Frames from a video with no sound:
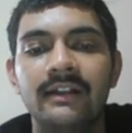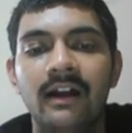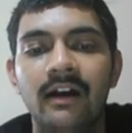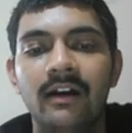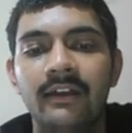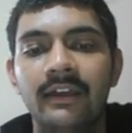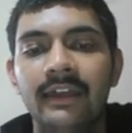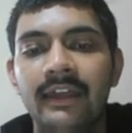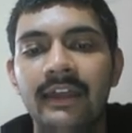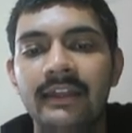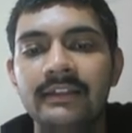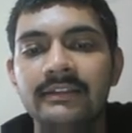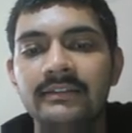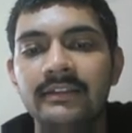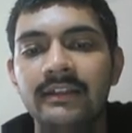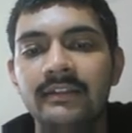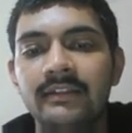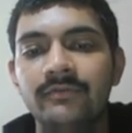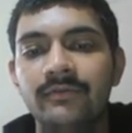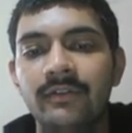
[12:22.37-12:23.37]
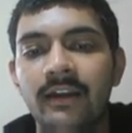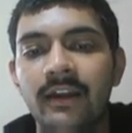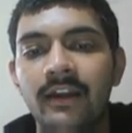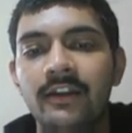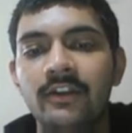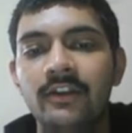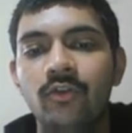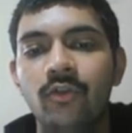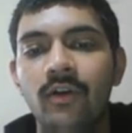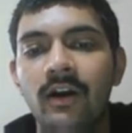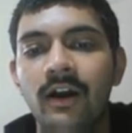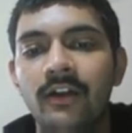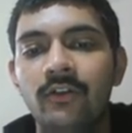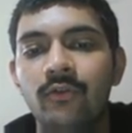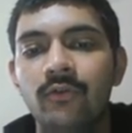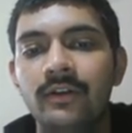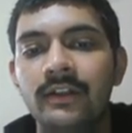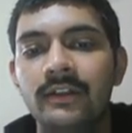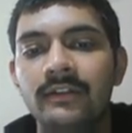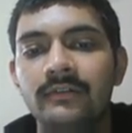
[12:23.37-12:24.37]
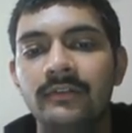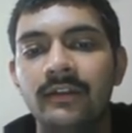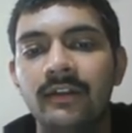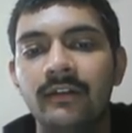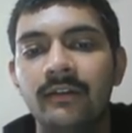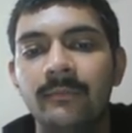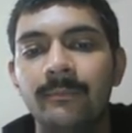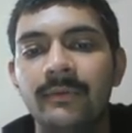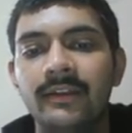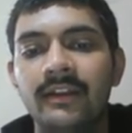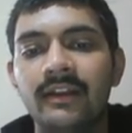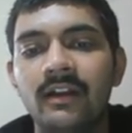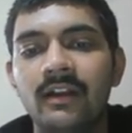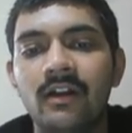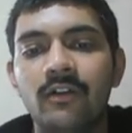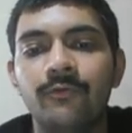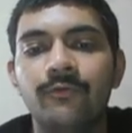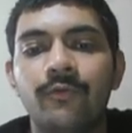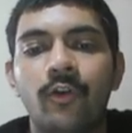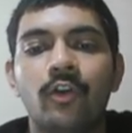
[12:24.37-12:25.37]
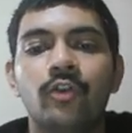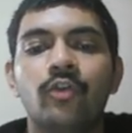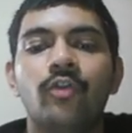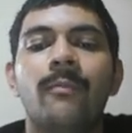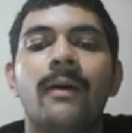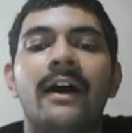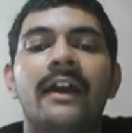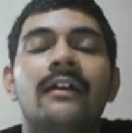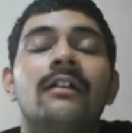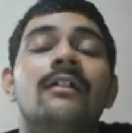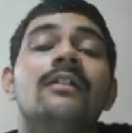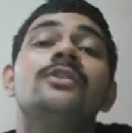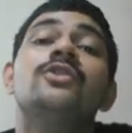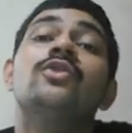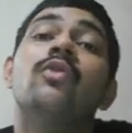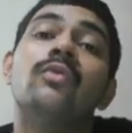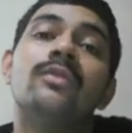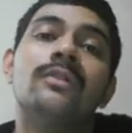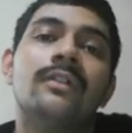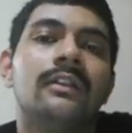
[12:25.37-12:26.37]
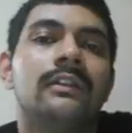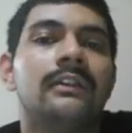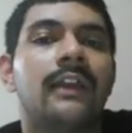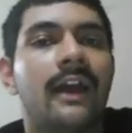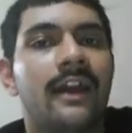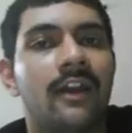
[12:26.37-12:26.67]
again give radioiodine therapy followed by a total